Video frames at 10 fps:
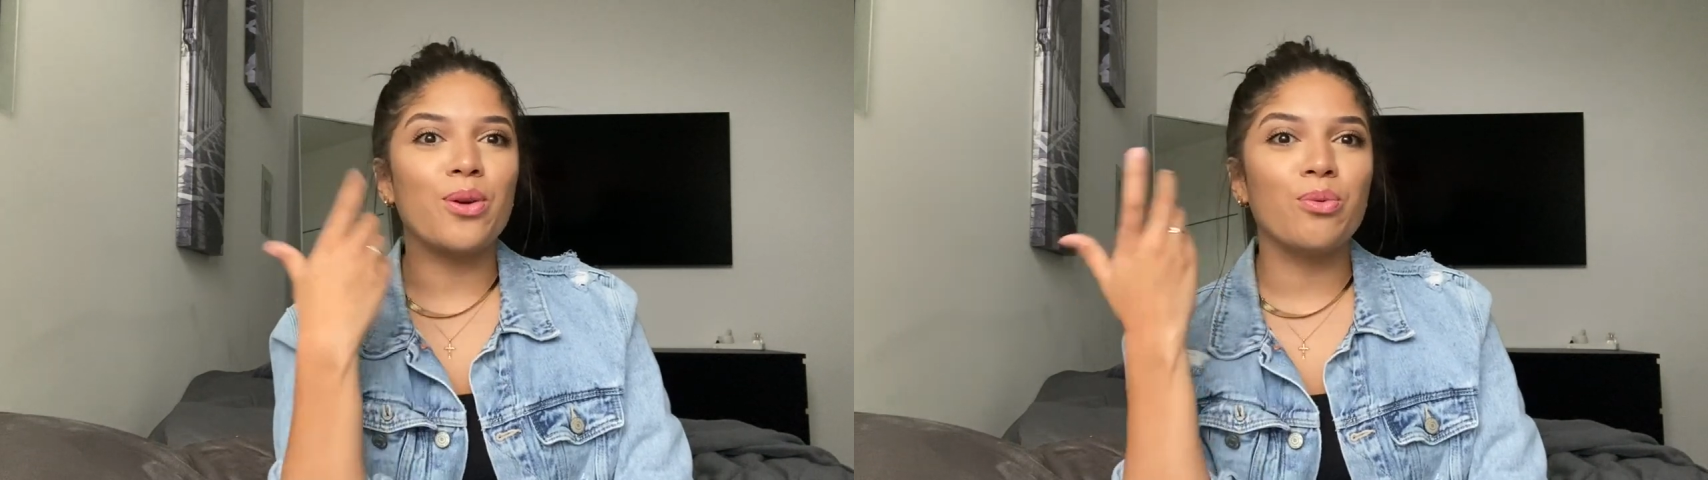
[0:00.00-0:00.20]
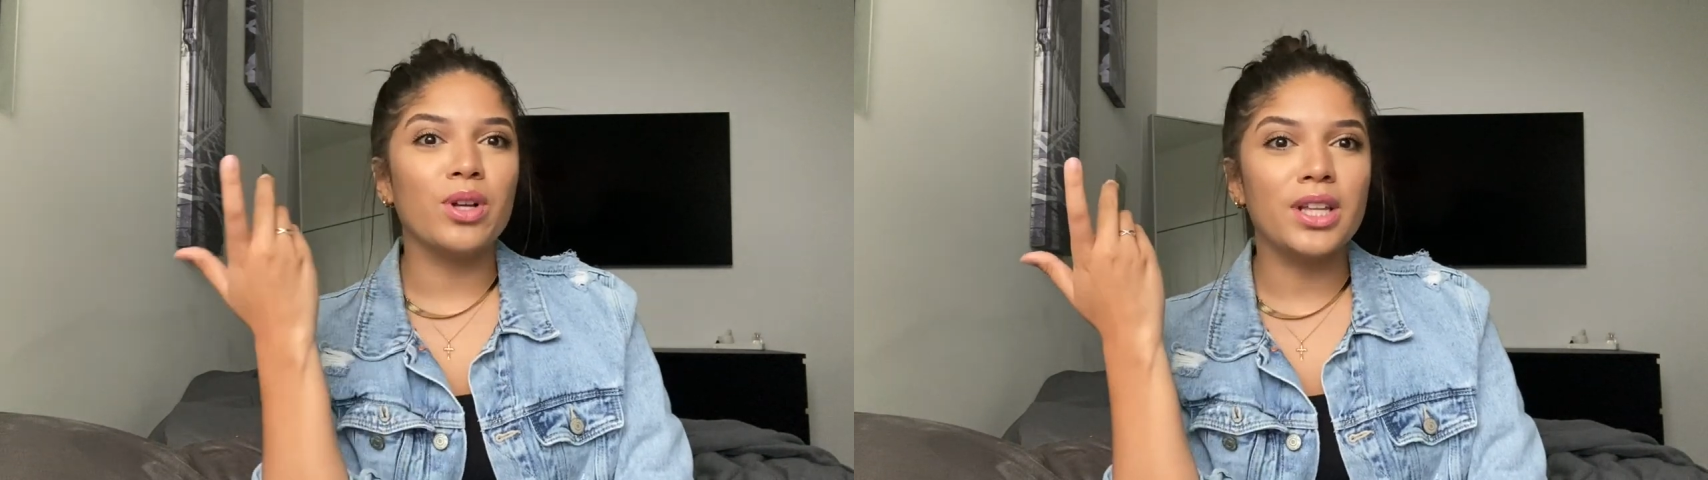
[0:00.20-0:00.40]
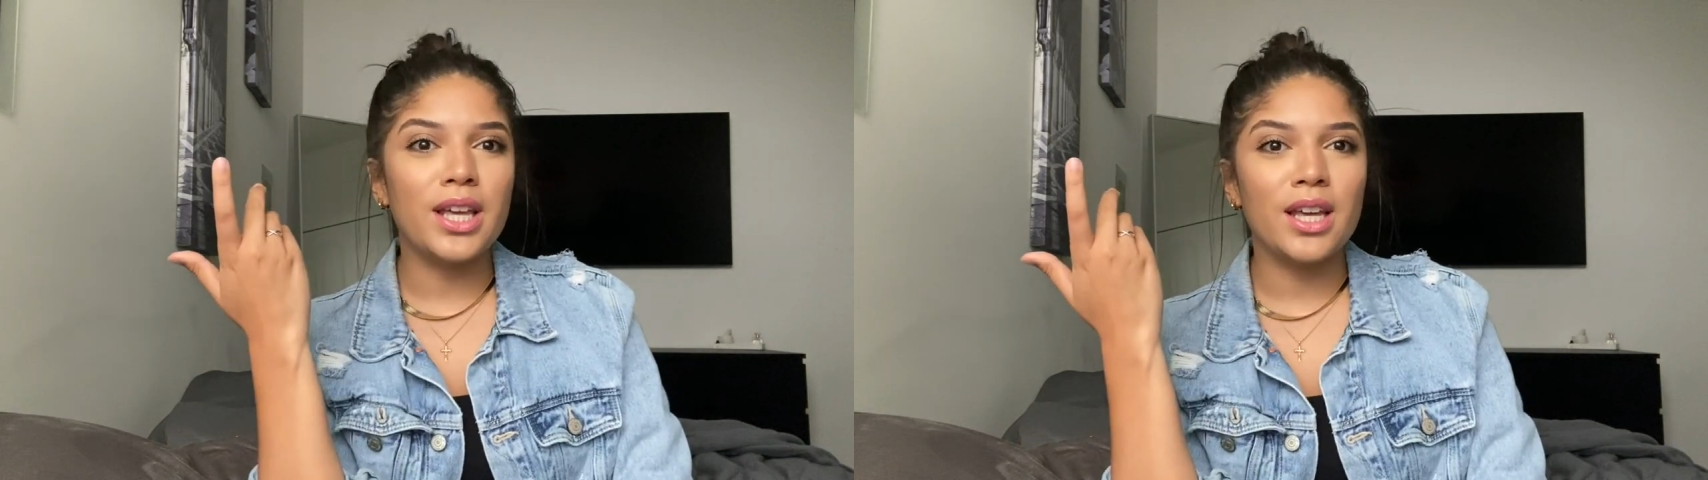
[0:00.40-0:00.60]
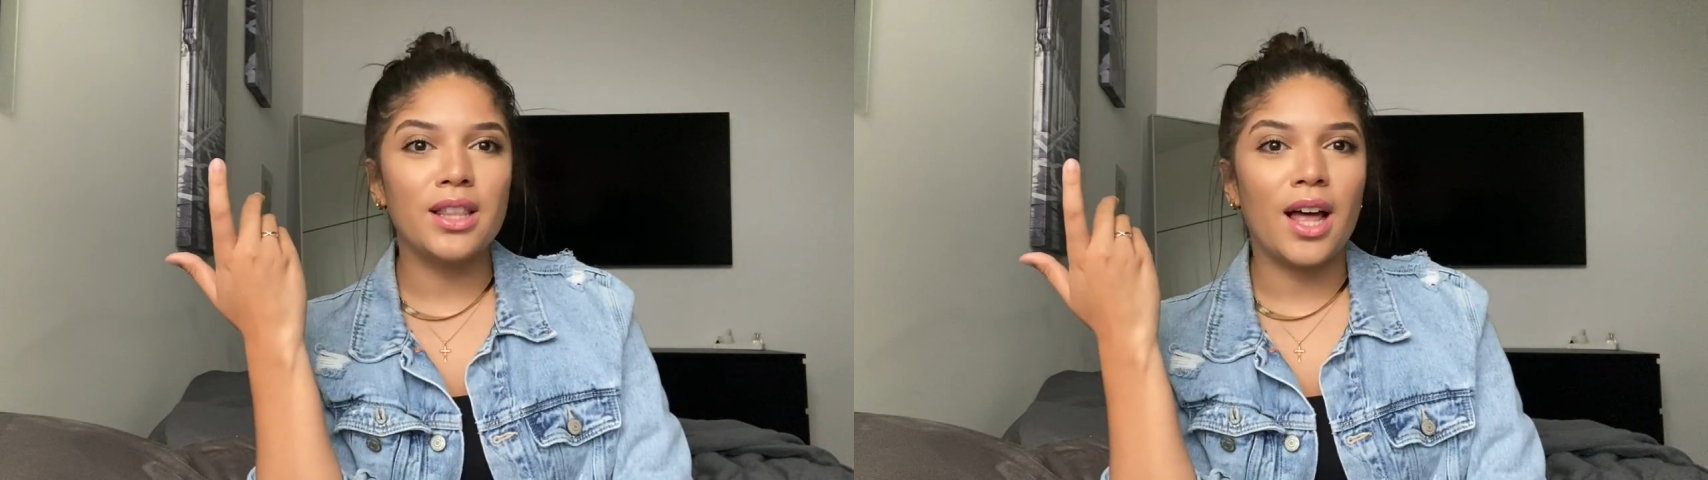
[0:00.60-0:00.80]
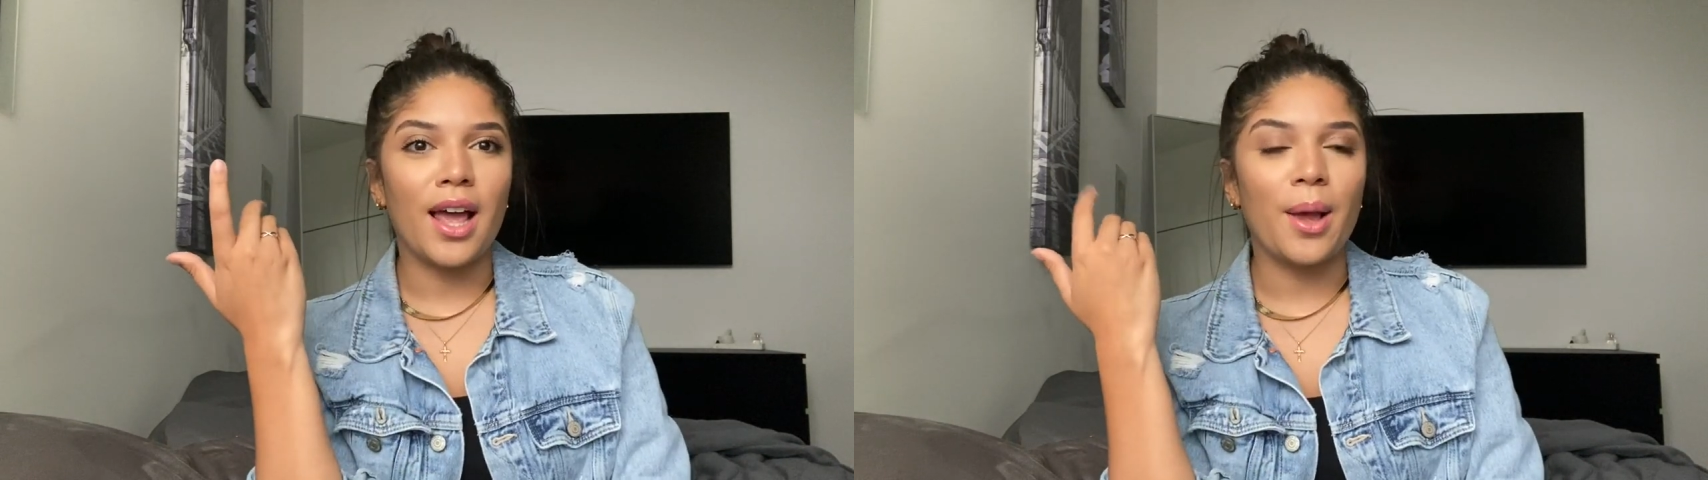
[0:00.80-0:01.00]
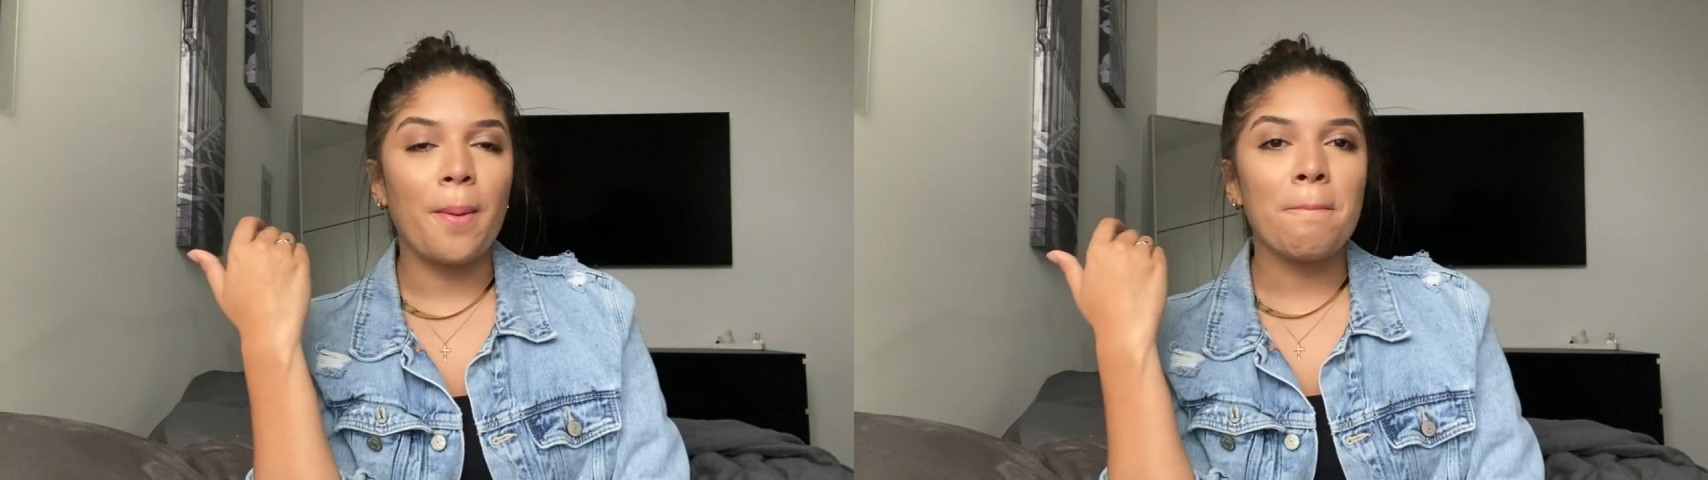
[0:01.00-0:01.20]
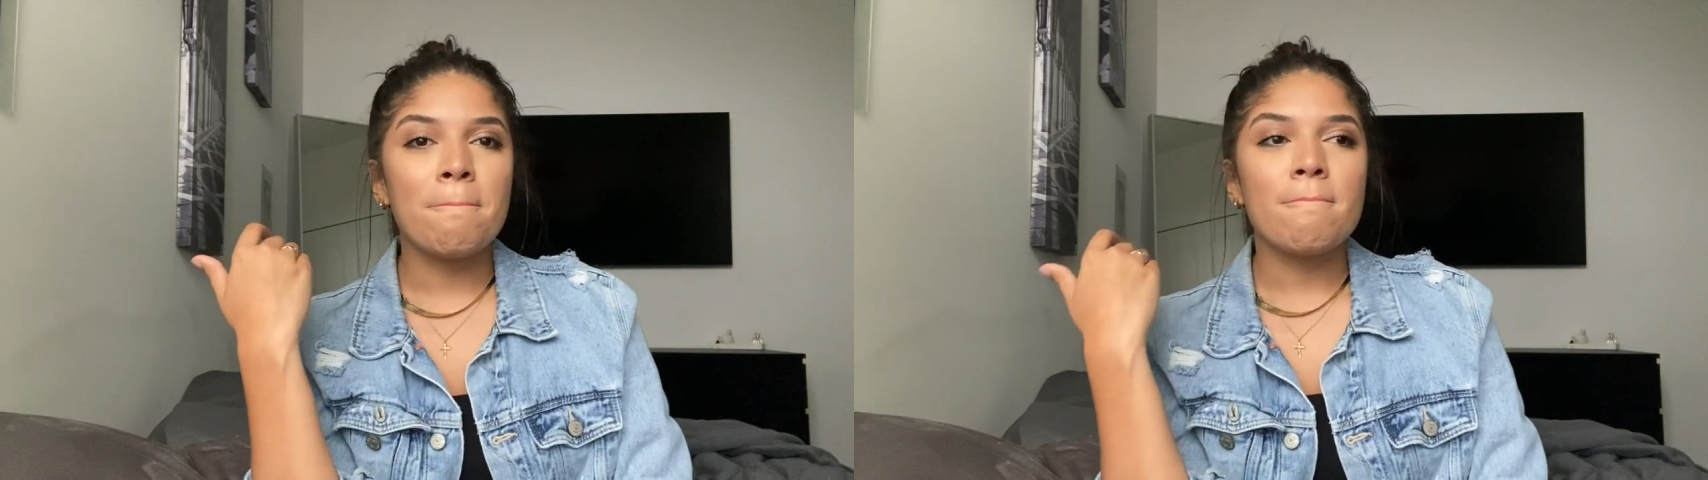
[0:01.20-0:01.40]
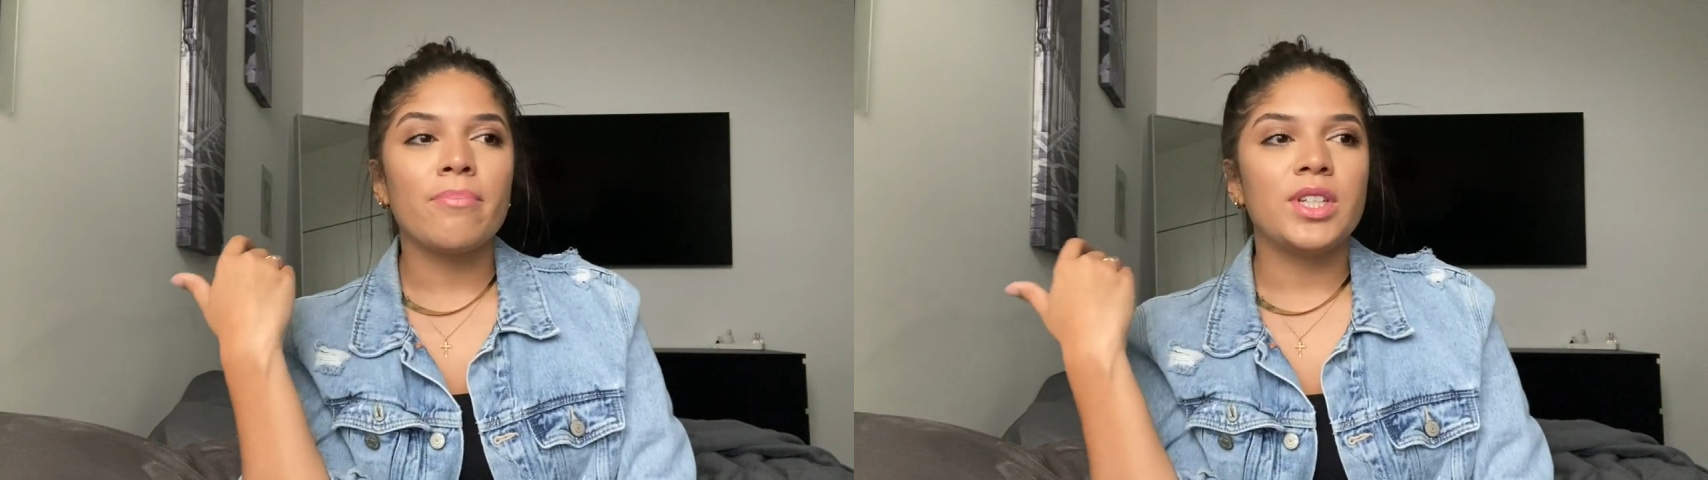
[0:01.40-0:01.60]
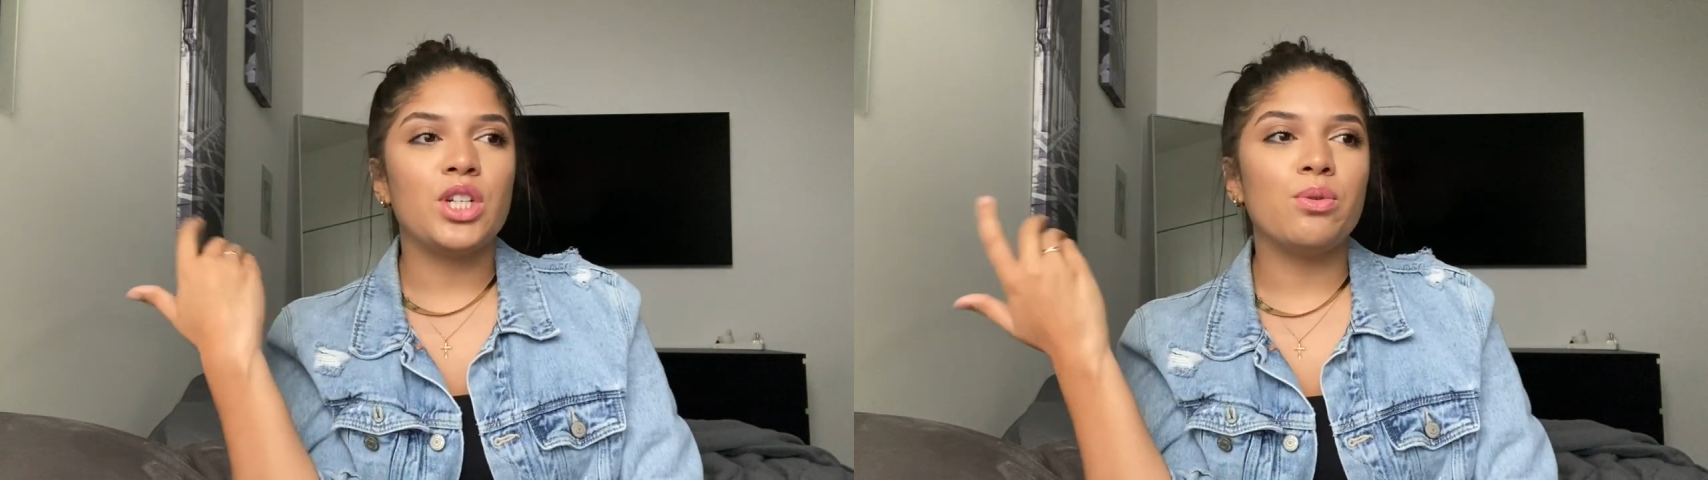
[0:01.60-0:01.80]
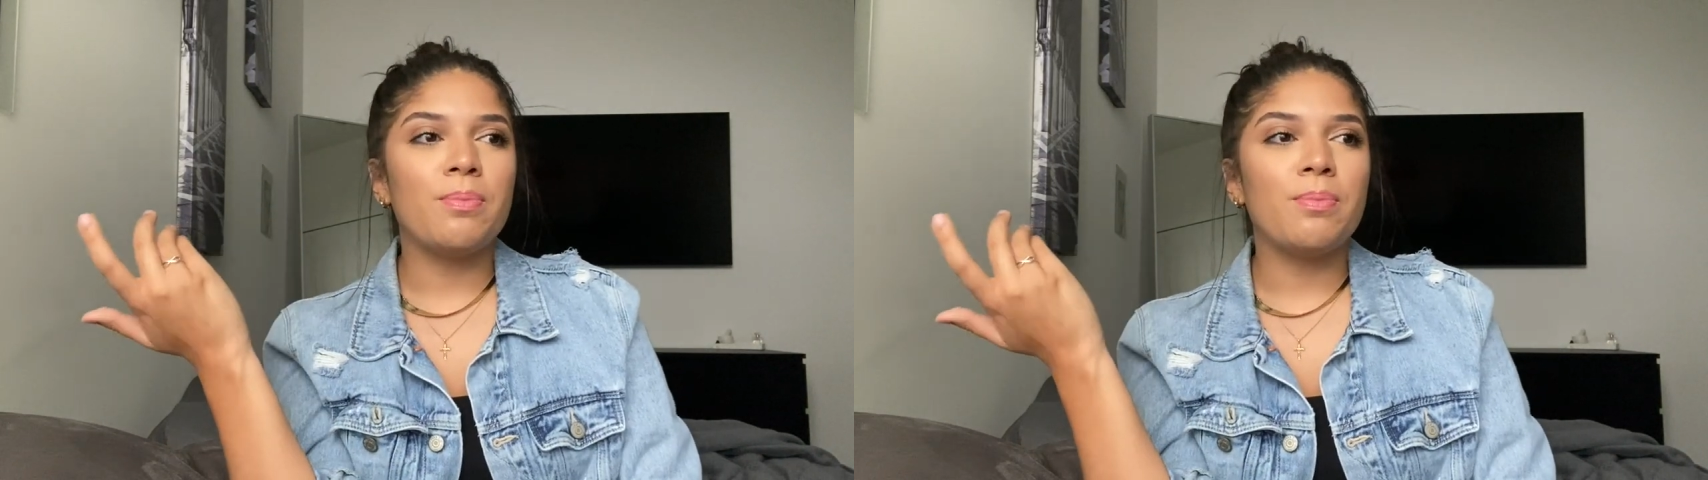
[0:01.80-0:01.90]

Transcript: really, like, she was